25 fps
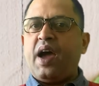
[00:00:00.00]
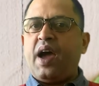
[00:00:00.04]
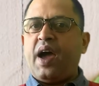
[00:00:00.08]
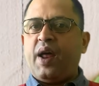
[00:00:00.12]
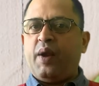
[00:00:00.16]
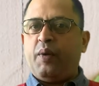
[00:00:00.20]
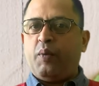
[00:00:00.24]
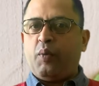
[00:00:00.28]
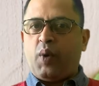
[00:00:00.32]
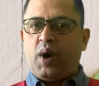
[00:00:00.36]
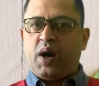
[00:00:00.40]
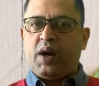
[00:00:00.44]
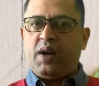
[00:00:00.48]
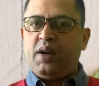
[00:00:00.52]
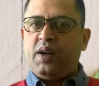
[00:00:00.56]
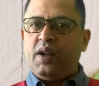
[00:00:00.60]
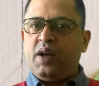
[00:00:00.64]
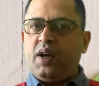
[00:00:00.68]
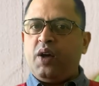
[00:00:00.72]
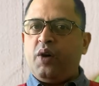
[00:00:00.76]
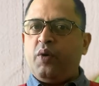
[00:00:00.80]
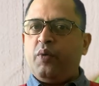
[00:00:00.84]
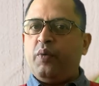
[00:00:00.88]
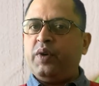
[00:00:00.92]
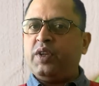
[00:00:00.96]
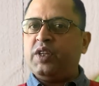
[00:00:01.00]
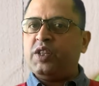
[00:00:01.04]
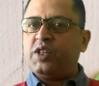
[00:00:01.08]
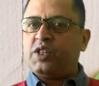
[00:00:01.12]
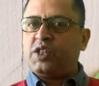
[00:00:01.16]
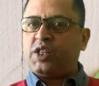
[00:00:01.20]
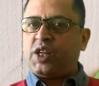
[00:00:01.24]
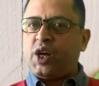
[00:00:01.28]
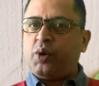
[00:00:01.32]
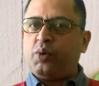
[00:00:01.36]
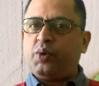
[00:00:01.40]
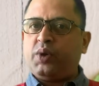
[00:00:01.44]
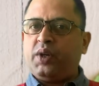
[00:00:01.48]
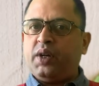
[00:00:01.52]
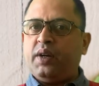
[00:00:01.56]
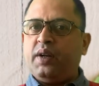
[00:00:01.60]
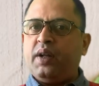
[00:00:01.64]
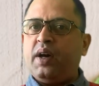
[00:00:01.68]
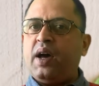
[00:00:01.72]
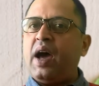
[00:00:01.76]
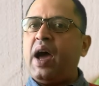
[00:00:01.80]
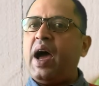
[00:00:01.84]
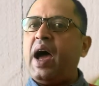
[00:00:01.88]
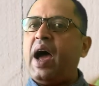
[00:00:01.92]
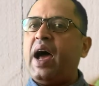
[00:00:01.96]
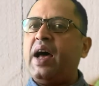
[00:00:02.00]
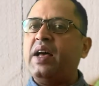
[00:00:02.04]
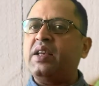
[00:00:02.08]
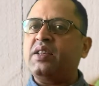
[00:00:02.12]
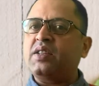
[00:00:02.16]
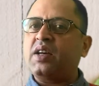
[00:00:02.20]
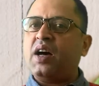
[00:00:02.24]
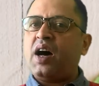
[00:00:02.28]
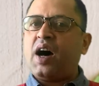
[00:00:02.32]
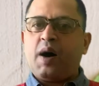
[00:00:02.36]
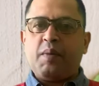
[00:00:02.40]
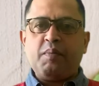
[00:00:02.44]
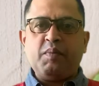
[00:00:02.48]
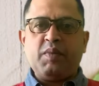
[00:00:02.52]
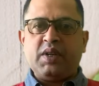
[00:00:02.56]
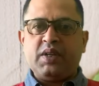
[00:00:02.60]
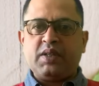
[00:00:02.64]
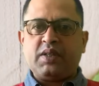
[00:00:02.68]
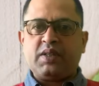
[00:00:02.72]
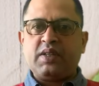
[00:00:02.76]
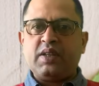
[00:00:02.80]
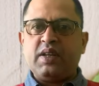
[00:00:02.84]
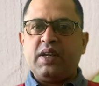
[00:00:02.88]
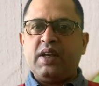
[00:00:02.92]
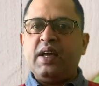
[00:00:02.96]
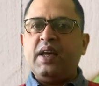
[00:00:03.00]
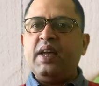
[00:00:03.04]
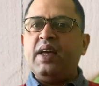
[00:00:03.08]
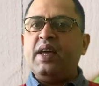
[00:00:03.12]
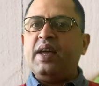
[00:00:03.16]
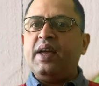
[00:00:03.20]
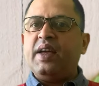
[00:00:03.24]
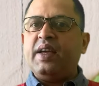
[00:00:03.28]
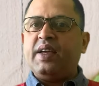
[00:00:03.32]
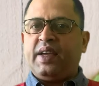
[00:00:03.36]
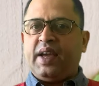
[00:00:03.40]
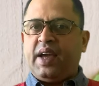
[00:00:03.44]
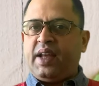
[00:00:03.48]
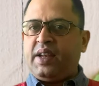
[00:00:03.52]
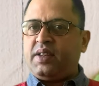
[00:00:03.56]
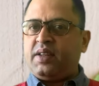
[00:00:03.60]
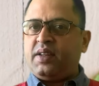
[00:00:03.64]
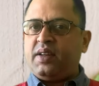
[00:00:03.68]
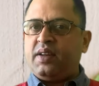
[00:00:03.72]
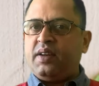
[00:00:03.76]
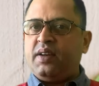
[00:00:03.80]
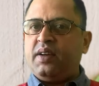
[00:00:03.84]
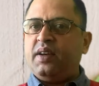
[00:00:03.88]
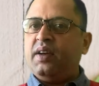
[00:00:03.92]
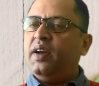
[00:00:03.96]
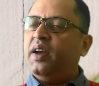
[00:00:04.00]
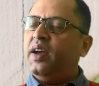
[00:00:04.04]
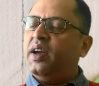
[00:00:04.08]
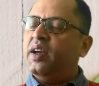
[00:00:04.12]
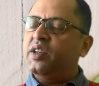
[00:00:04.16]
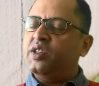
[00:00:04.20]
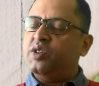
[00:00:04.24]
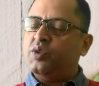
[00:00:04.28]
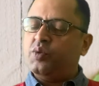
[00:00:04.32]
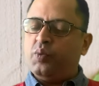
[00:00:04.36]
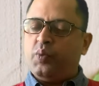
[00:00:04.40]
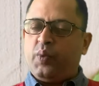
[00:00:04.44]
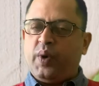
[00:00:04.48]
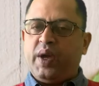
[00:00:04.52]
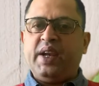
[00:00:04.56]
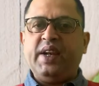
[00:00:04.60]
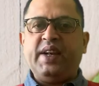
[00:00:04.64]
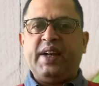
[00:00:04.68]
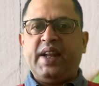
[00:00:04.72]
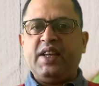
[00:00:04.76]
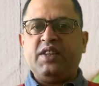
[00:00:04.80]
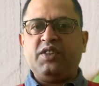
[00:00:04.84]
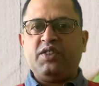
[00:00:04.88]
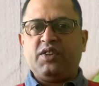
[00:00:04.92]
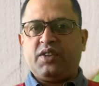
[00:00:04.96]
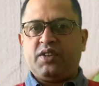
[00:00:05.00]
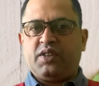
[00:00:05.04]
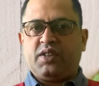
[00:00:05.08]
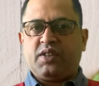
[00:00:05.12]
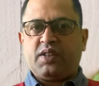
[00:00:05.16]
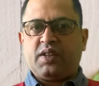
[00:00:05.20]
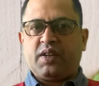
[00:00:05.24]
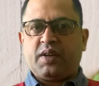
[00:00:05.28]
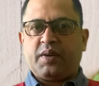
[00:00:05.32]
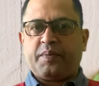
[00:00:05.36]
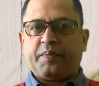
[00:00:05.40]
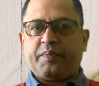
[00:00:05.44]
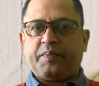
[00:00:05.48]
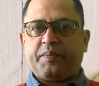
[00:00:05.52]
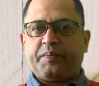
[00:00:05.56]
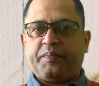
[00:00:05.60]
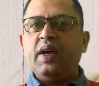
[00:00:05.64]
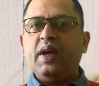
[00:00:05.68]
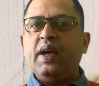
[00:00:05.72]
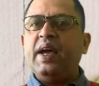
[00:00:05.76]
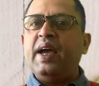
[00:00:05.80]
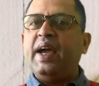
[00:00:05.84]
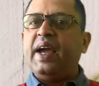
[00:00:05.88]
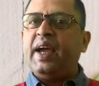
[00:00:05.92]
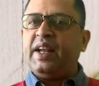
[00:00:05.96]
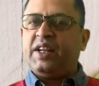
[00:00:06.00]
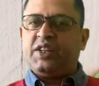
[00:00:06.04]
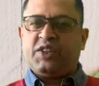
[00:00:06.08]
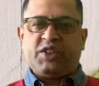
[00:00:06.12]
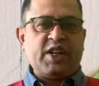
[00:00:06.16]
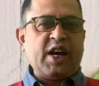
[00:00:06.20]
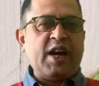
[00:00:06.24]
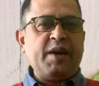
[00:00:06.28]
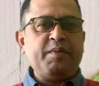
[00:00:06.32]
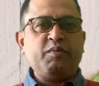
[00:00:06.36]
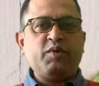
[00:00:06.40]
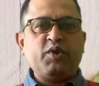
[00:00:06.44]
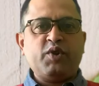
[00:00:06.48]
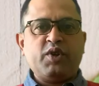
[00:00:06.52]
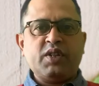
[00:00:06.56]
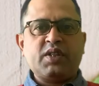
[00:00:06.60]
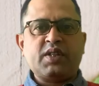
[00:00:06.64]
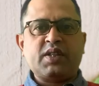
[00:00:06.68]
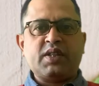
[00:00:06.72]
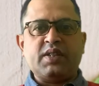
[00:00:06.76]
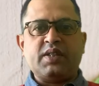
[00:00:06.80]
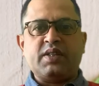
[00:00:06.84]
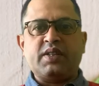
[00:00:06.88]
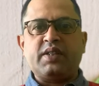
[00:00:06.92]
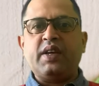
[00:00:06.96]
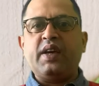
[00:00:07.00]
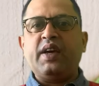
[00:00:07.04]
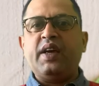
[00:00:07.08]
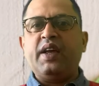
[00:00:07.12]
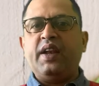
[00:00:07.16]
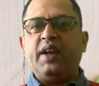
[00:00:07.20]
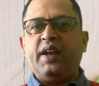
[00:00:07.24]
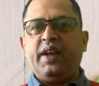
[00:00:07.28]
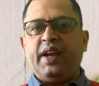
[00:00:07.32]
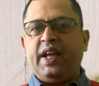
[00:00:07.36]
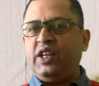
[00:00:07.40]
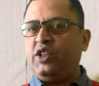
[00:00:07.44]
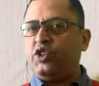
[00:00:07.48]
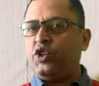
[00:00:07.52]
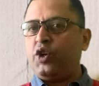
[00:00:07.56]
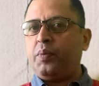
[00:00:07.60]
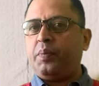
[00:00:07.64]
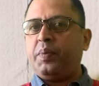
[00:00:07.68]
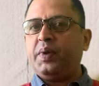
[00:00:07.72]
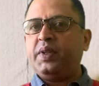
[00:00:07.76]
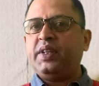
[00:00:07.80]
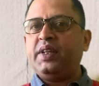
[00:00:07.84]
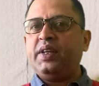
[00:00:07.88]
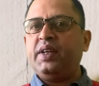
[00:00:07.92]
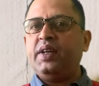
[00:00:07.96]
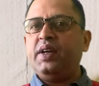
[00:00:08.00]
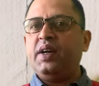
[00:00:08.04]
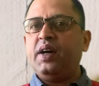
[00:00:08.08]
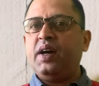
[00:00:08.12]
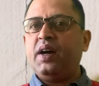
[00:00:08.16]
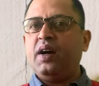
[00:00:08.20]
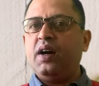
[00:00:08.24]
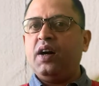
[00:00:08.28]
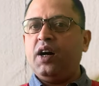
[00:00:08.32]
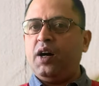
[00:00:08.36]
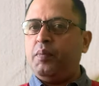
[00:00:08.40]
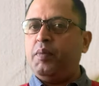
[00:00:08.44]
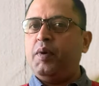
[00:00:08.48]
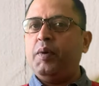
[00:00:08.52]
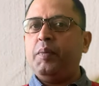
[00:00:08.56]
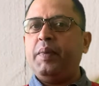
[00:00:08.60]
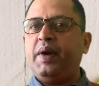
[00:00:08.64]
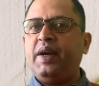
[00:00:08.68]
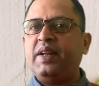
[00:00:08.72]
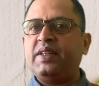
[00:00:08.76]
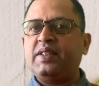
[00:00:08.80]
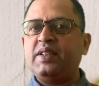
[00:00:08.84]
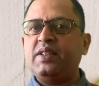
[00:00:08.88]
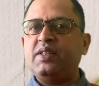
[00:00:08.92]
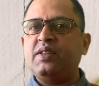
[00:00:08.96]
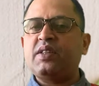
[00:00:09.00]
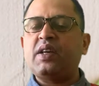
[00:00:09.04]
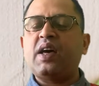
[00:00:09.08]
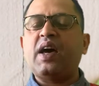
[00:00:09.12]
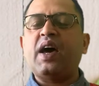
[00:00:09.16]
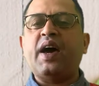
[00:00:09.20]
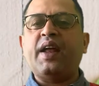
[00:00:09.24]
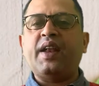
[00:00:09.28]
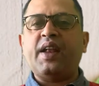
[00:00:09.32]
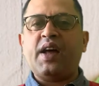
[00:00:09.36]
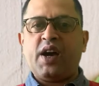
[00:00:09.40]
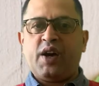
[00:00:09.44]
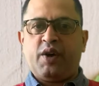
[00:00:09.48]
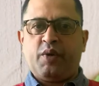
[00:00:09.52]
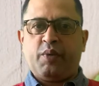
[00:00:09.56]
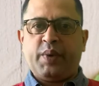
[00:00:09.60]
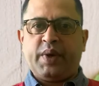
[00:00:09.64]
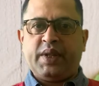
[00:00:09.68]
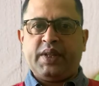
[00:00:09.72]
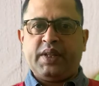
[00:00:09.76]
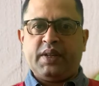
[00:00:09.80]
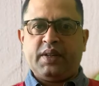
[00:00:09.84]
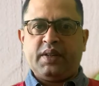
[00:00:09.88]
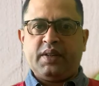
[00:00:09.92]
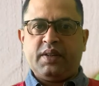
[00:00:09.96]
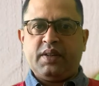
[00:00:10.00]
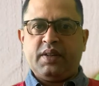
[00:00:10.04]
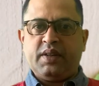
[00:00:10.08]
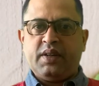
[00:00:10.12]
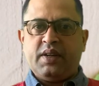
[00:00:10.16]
And one which is touted as harmless yet is very dangerous. It's time to discuss naturopathy, herbal medicines and Ayurveda.